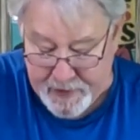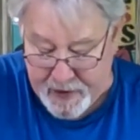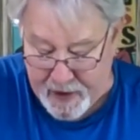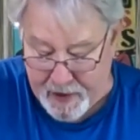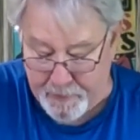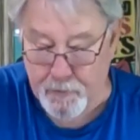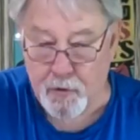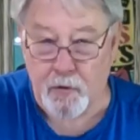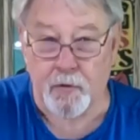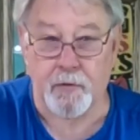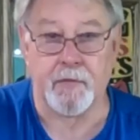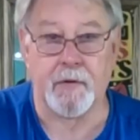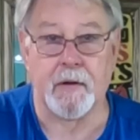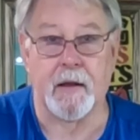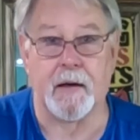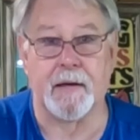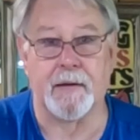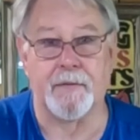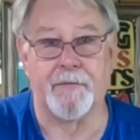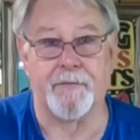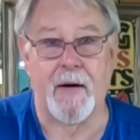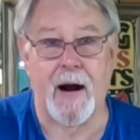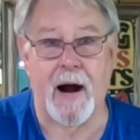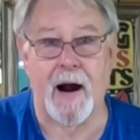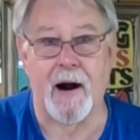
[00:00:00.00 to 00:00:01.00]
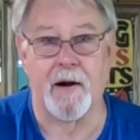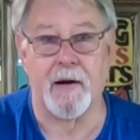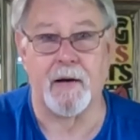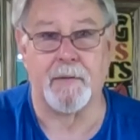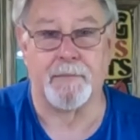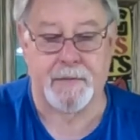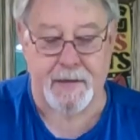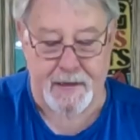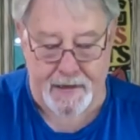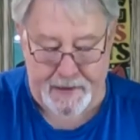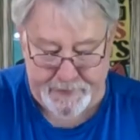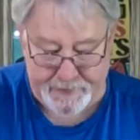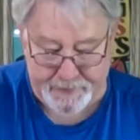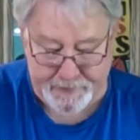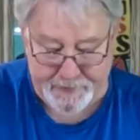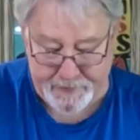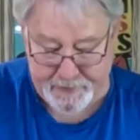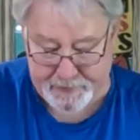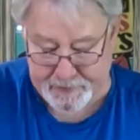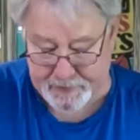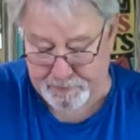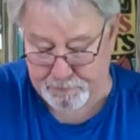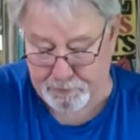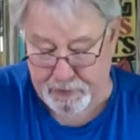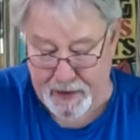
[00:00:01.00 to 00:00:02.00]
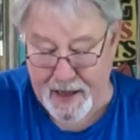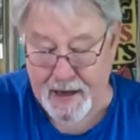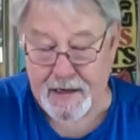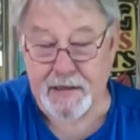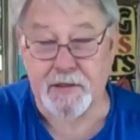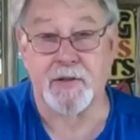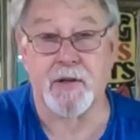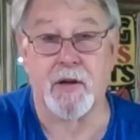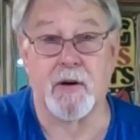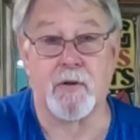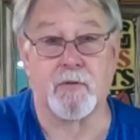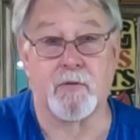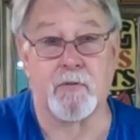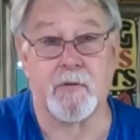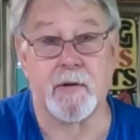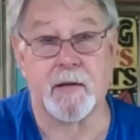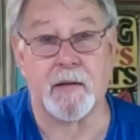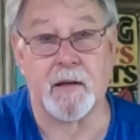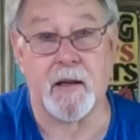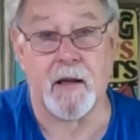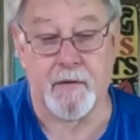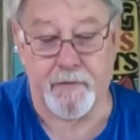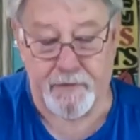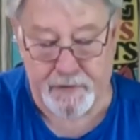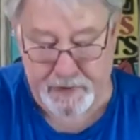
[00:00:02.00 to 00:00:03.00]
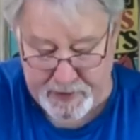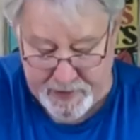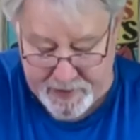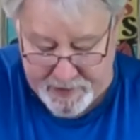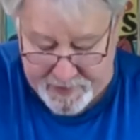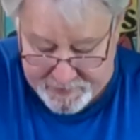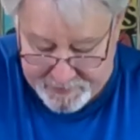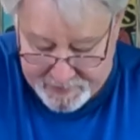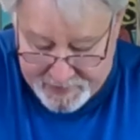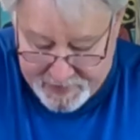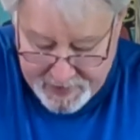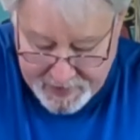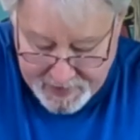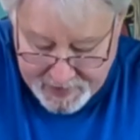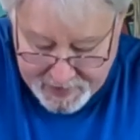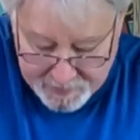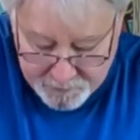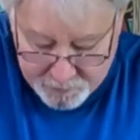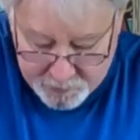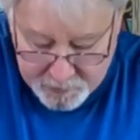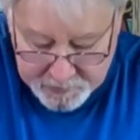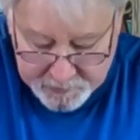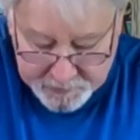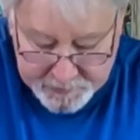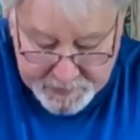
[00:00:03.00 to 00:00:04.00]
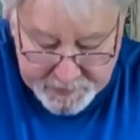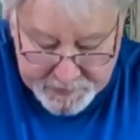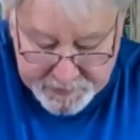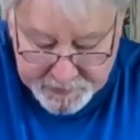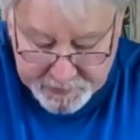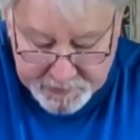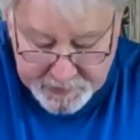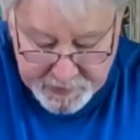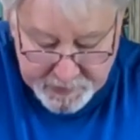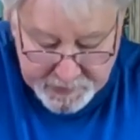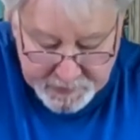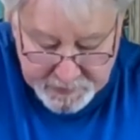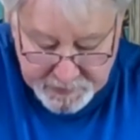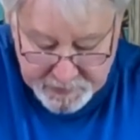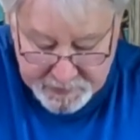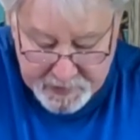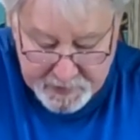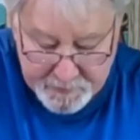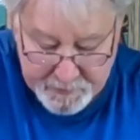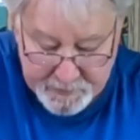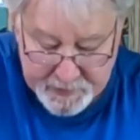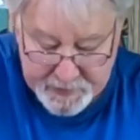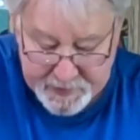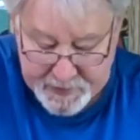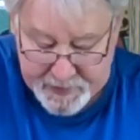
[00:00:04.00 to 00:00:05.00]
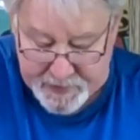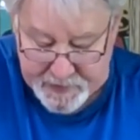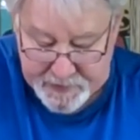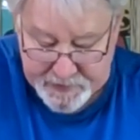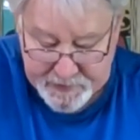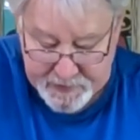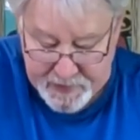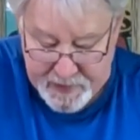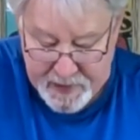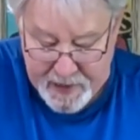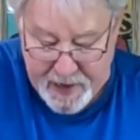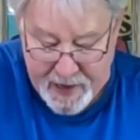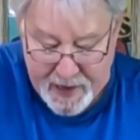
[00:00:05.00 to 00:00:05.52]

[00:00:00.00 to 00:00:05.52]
I'm going to fire up that Blackstone griddle over there, and we'll get to cooking some of this.